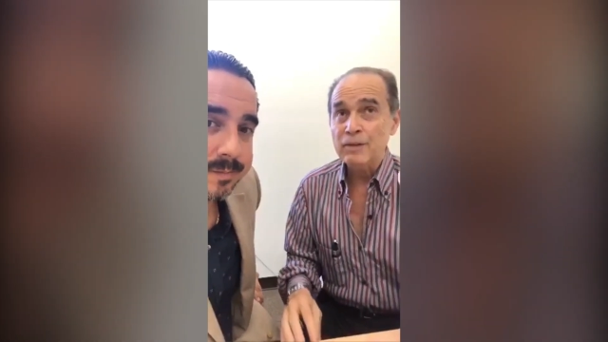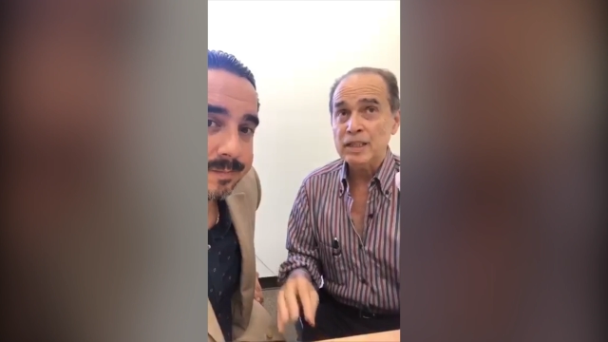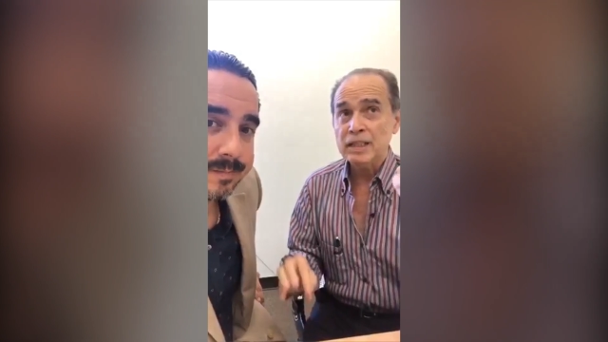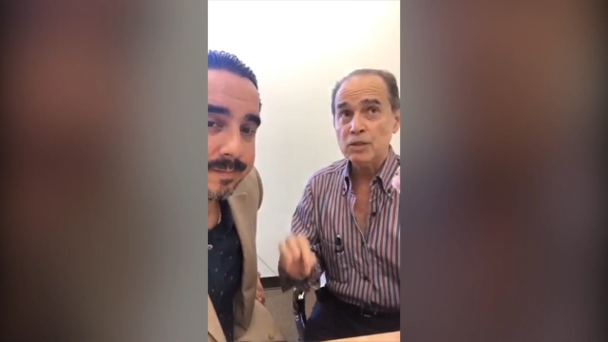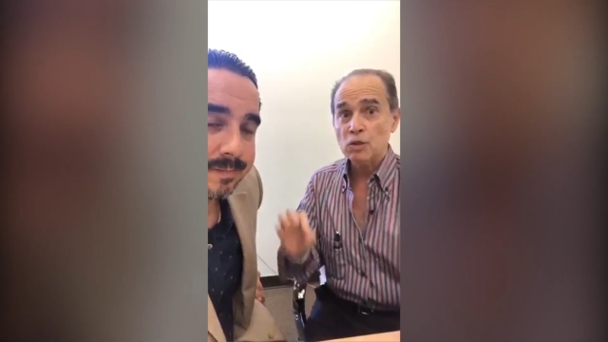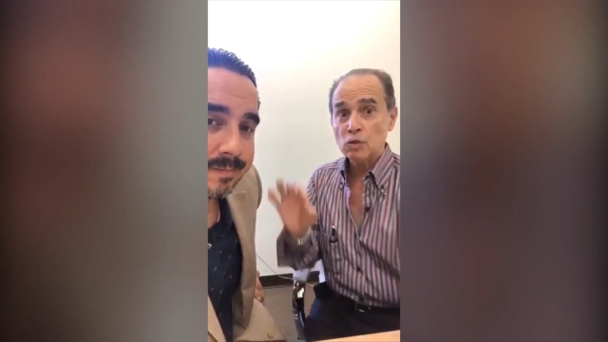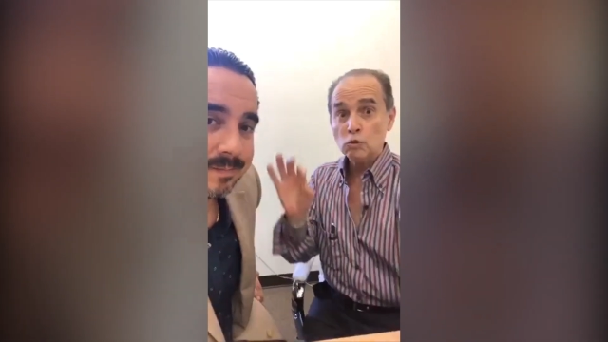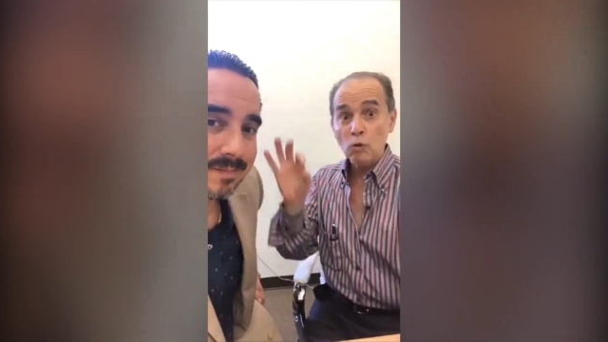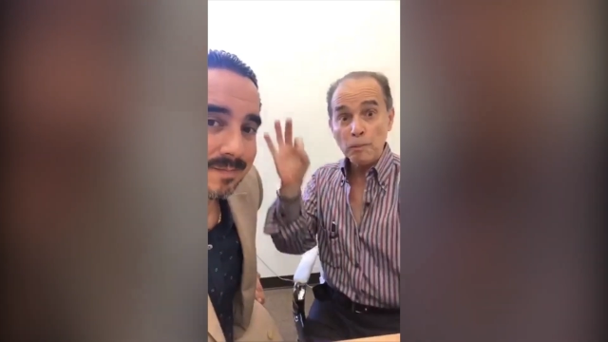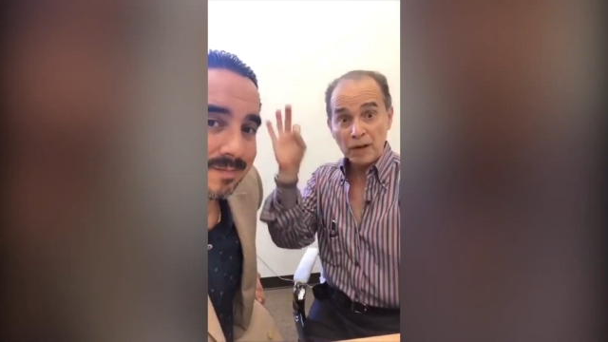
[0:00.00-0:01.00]
Speaker 1: everything is
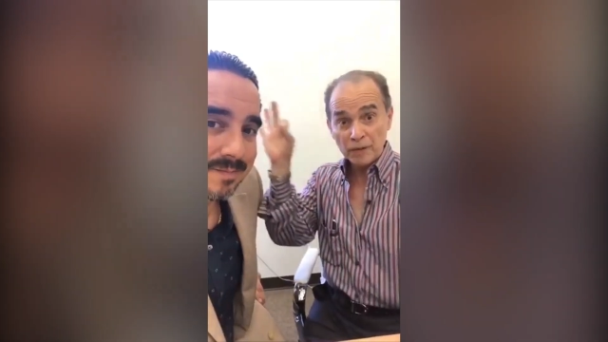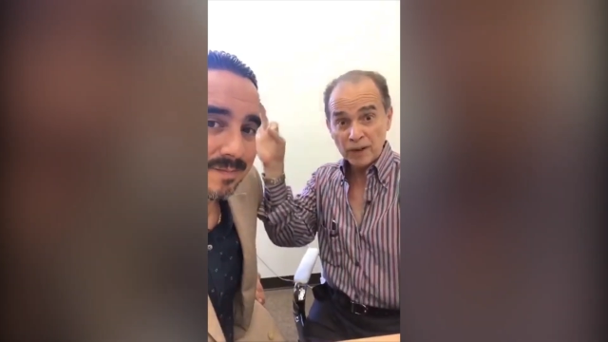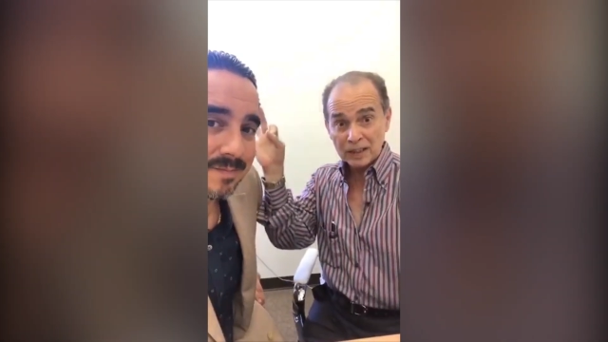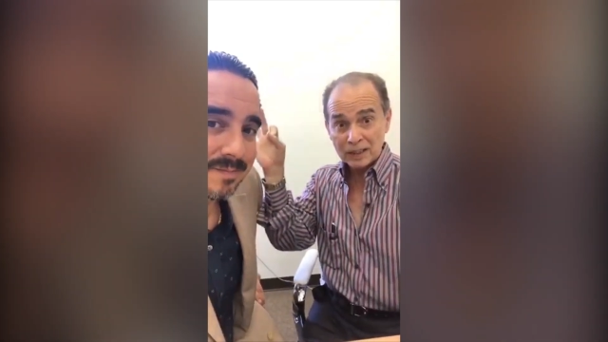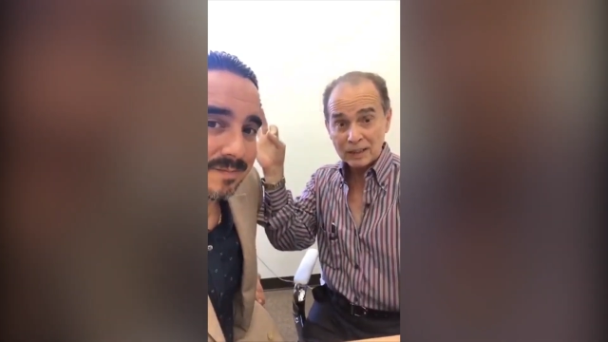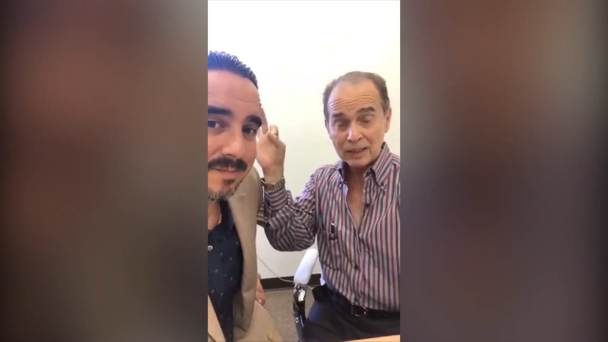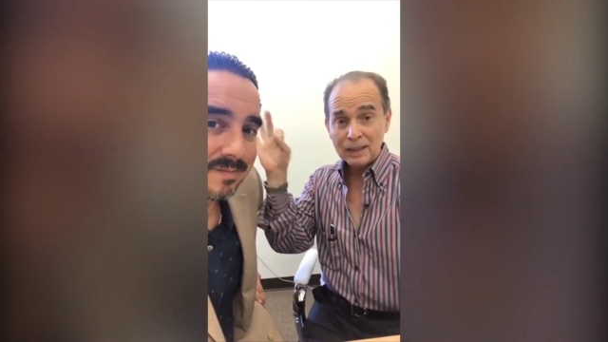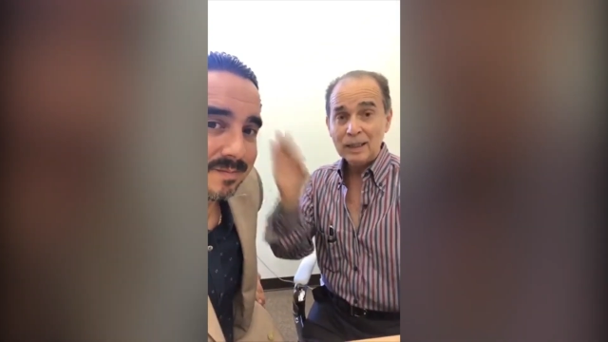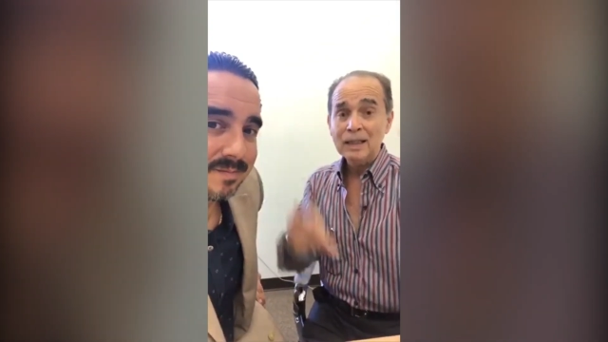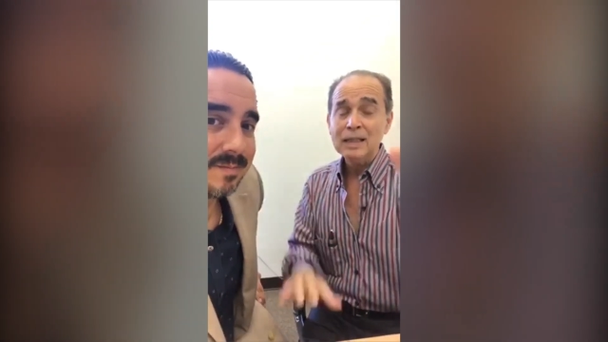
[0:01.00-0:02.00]
just too perfect,
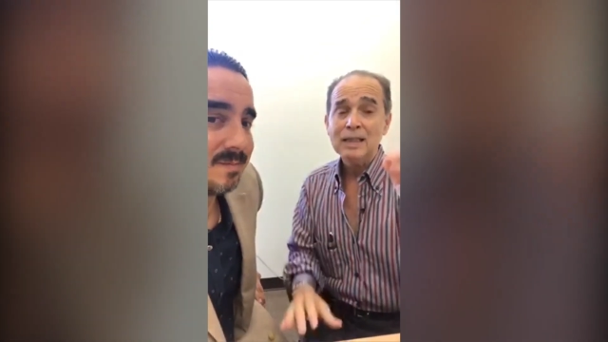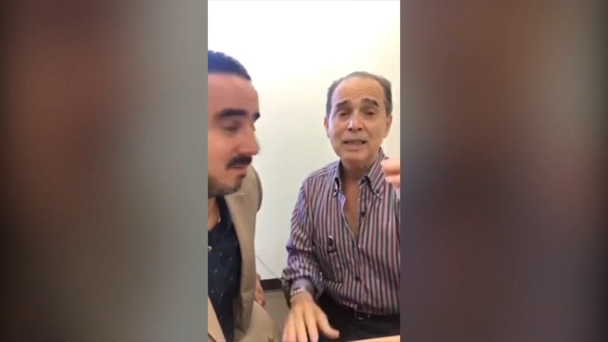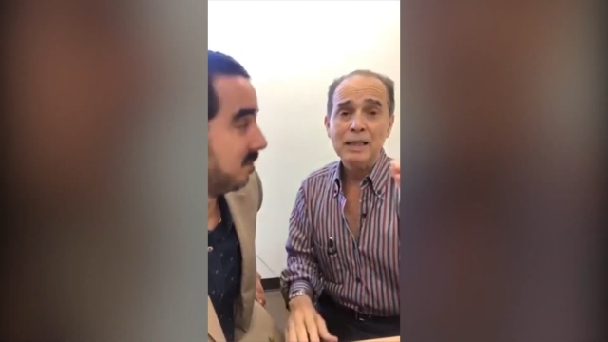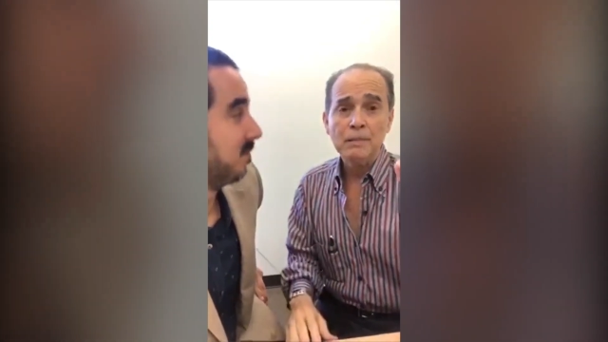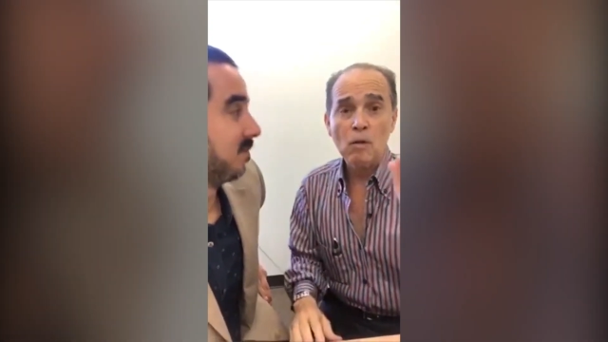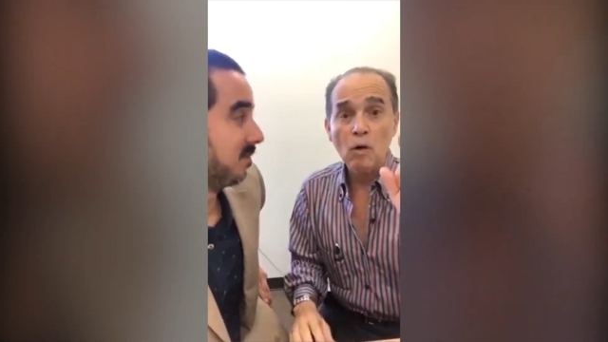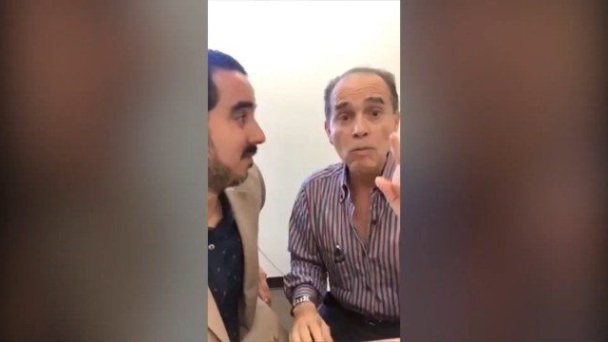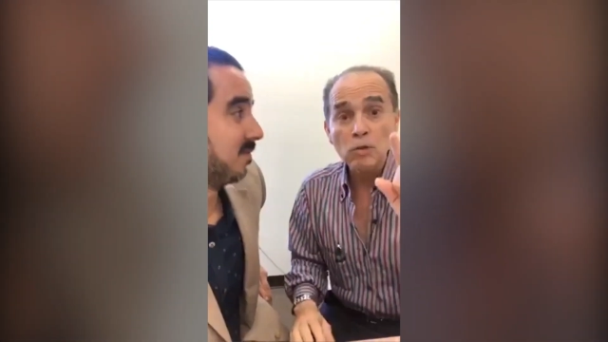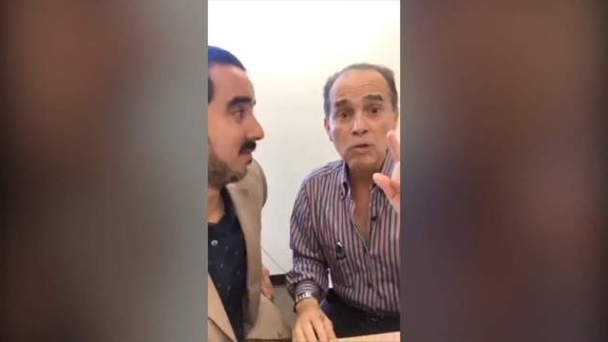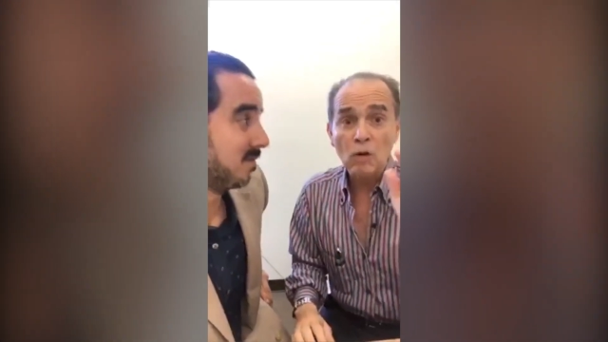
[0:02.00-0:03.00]
they
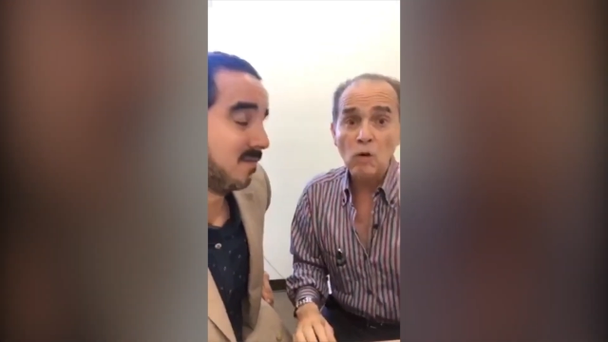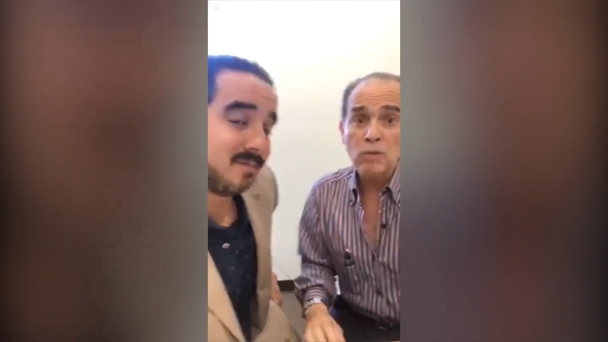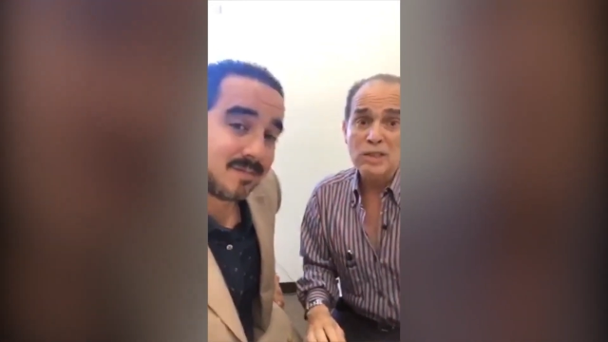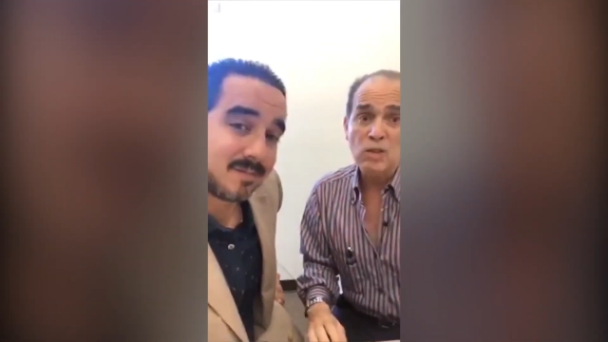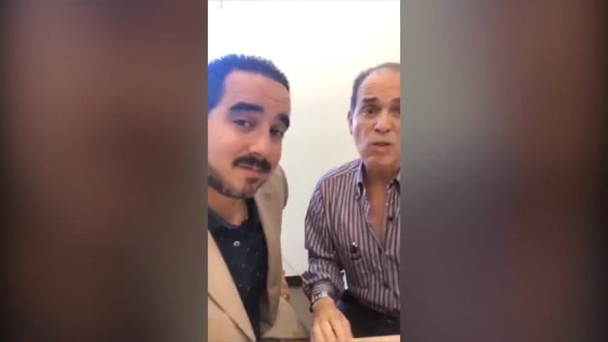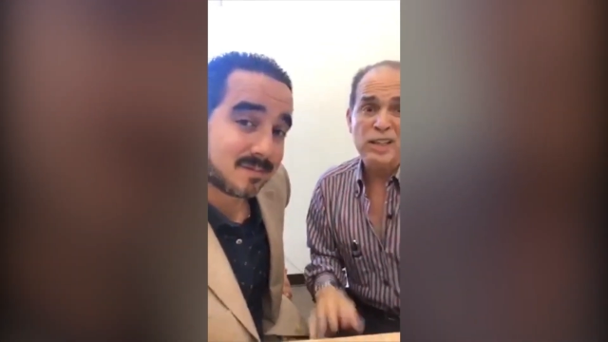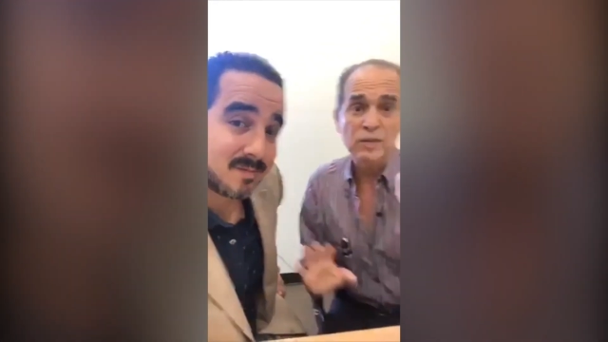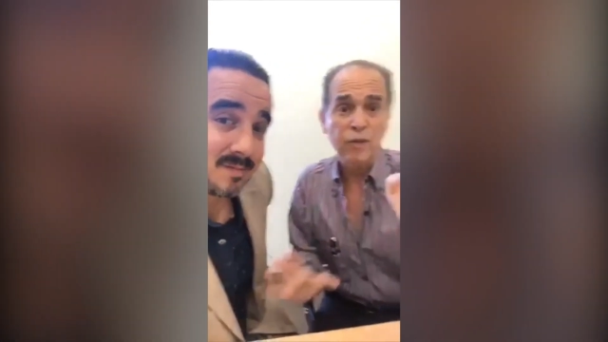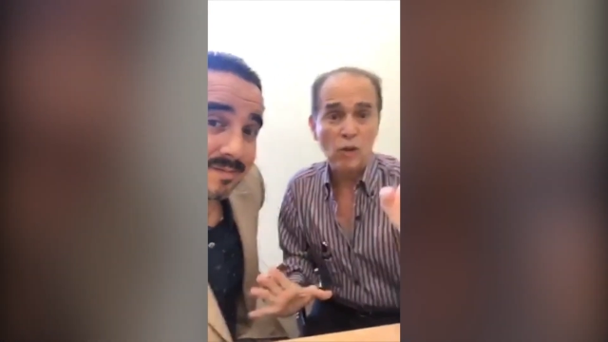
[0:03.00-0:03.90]
almost always know it's